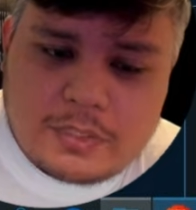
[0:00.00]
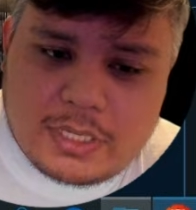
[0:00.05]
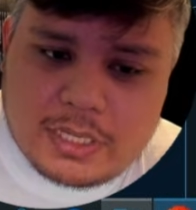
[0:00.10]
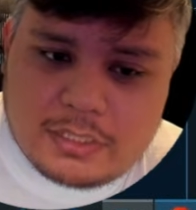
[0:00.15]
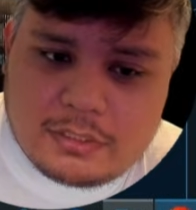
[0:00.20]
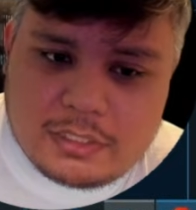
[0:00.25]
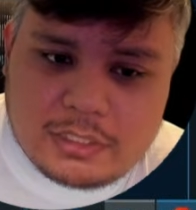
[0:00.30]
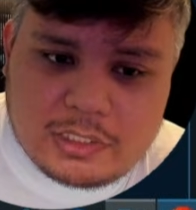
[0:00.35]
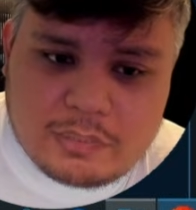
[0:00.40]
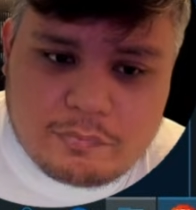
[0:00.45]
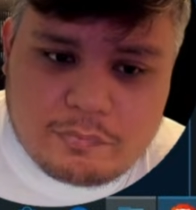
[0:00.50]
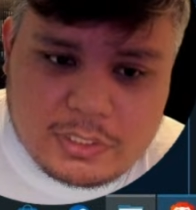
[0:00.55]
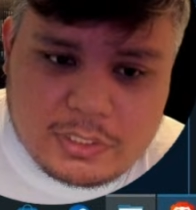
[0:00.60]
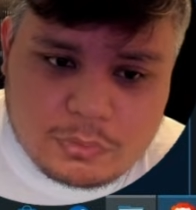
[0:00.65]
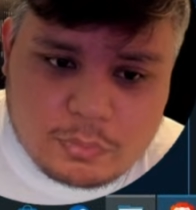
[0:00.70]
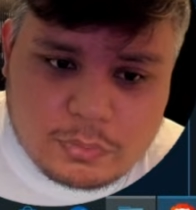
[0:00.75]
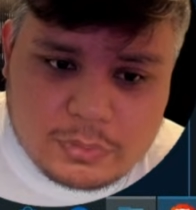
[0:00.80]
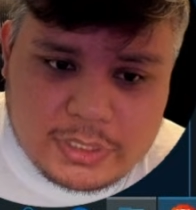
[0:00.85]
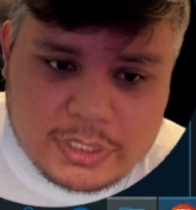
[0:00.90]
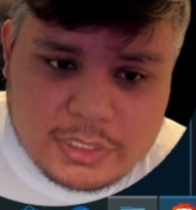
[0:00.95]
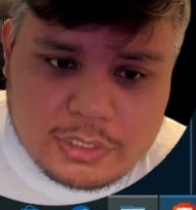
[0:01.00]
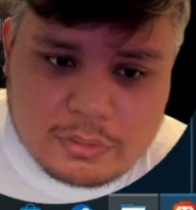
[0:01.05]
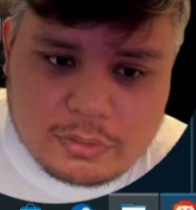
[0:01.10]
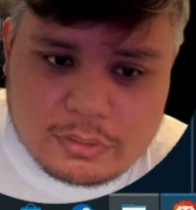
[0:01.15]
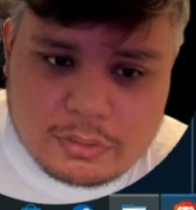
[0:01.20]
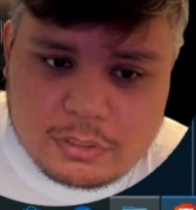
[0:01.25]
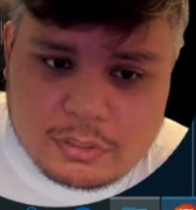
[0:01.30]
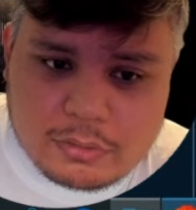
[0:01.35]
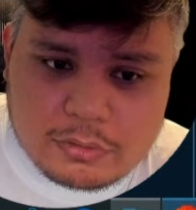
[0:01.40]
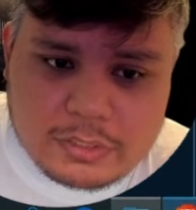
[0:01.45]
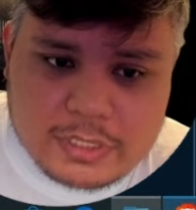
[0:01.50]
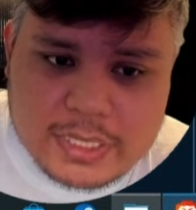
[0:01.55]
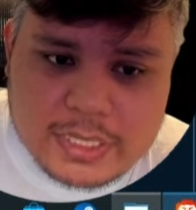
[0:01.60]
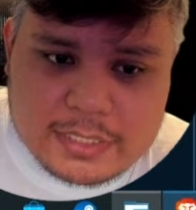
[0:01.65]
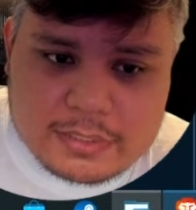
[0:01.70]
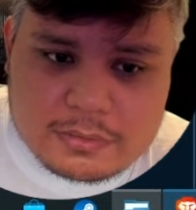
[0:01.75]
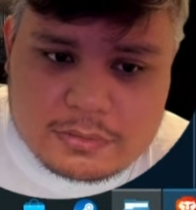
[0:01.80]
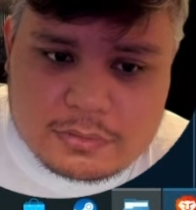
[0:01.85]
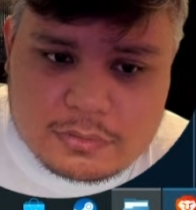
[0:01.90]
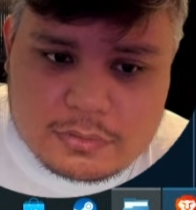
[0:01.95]
And then eventually you're, you'll
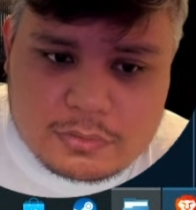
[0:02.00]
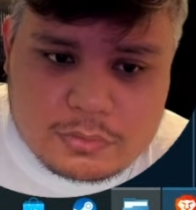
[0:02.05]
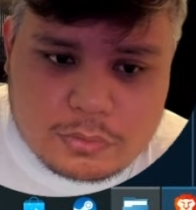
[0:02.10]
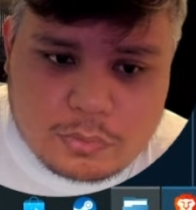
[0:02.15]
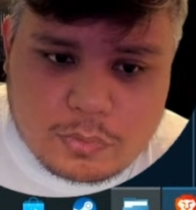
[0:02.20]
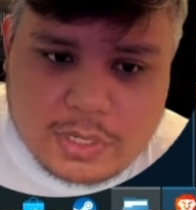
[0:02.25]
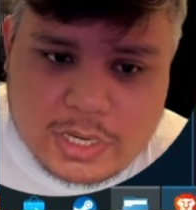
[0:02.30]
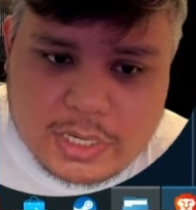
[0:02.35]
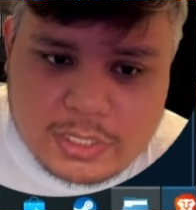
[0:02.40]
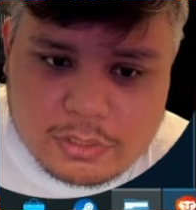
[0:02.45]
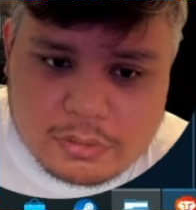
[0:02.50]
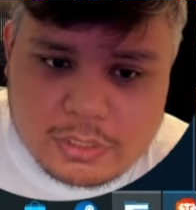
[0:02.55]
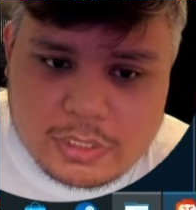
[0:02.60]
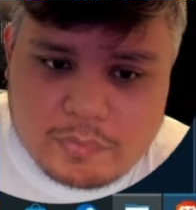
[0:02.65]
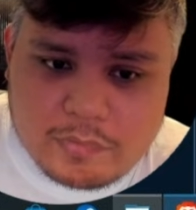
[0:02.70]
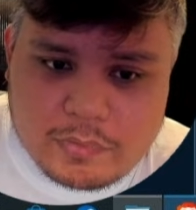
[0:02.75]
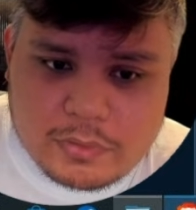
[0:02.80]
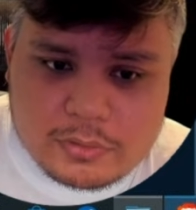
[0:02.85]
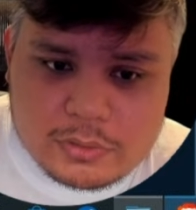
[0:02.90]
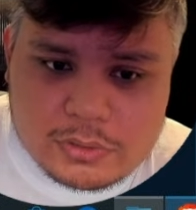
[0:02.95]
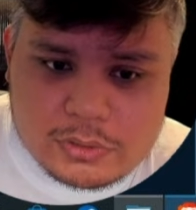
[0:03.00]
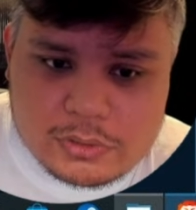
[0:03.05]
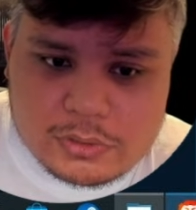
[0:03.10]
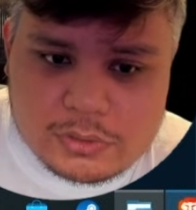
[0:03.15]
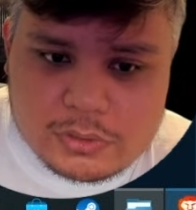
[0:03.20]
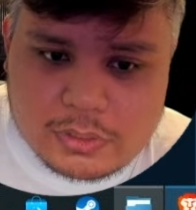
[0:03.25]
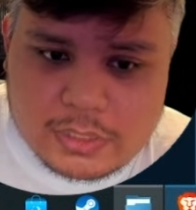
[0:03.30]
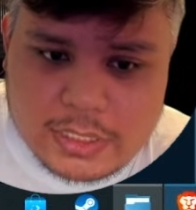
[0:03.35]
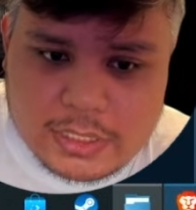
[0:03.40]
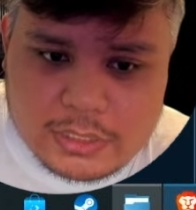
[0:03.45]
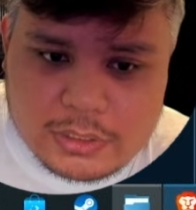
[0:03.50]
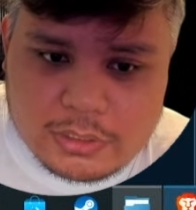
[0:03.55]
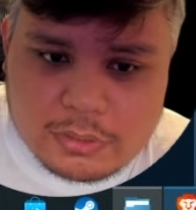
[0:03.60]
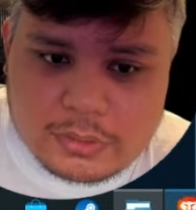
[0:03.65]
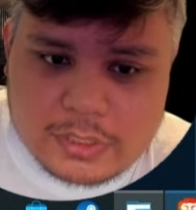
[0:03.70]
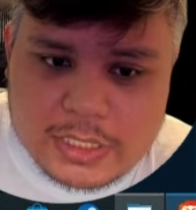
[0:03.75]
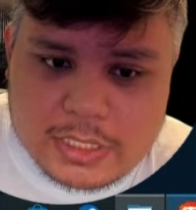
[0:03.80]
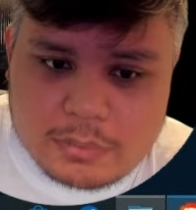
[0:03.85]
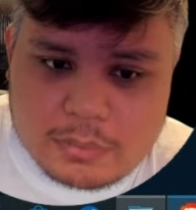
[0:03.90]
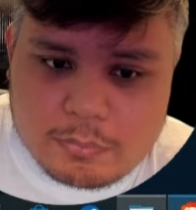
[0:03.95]
get to higher levels and
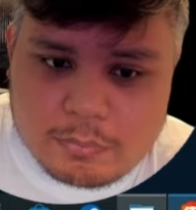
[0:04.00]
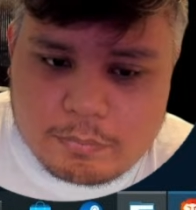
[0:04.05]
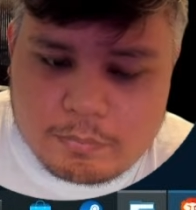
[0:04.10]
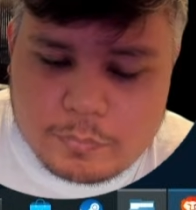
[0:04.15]
you'll get